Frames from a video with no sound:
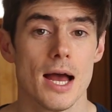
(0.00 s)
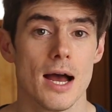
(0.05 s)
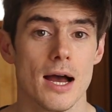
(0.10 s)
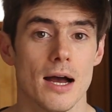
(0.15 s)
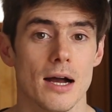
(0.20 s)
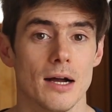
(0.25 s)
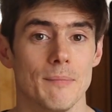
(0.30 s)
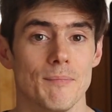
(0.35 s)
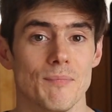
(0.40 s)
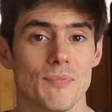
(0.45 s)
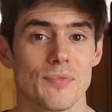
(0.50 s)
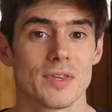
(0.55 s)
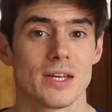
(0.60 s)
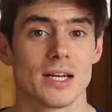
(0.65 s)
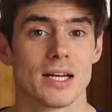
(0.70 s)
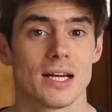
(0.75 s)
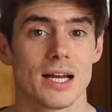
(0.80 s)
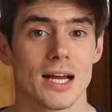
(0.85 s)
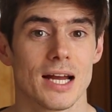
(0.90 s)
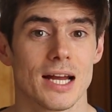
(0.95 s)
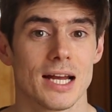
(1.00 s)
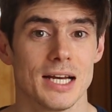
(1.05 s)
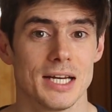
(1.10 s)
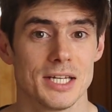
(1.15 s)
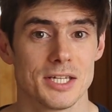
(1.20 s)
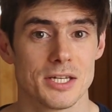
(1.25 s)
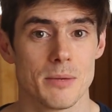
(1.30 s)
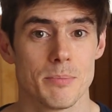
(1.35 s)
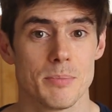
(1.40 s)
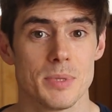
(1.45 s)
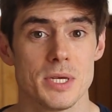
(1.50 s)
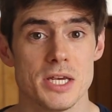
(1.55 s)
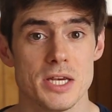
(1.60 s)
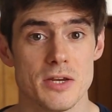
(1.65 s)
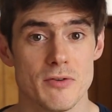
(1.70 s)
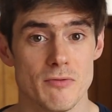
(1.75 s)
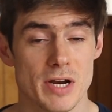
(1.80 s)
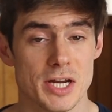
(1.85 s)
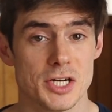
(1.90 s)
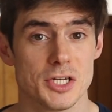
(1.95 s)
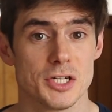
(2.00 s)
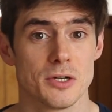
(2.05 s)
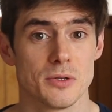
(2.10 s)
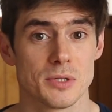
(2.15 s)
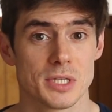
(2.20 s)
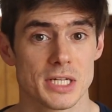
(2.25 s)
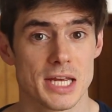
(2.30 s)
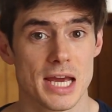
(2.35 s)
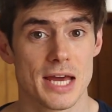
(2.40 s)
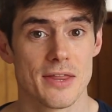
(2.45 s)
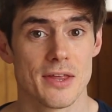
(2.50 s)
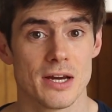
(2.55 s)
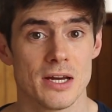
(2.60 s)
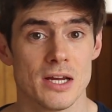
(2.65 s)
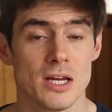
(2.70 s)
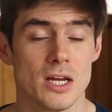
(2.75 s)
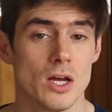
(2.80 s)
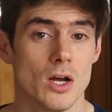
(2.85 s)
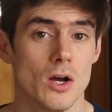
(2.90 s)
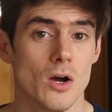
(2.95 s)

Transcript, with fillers: had a PE ratio together